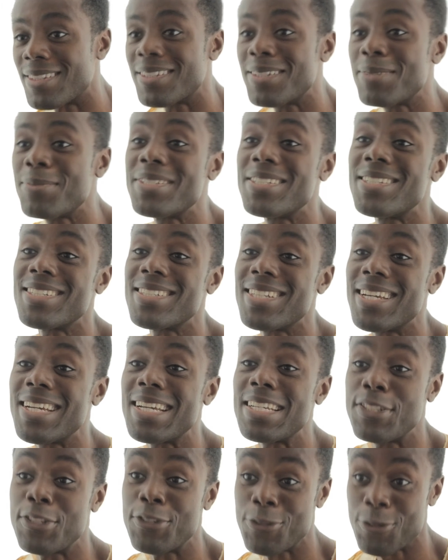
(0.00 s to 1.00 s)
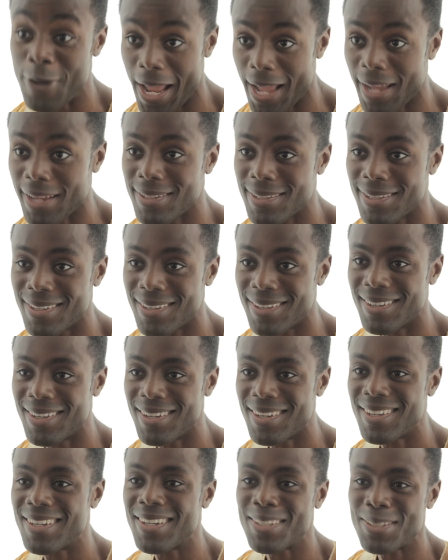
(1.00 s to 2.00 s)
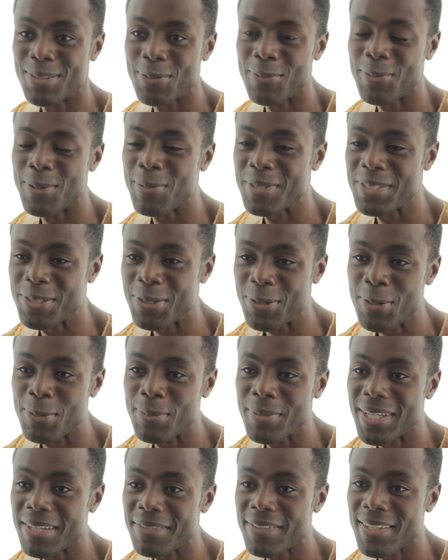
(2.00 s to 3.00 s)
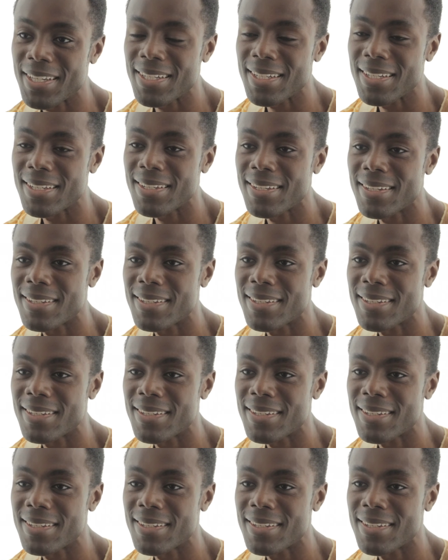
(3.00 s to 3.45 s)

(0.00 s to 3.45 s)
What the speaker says: and let me just say, strict. So what was your home life like?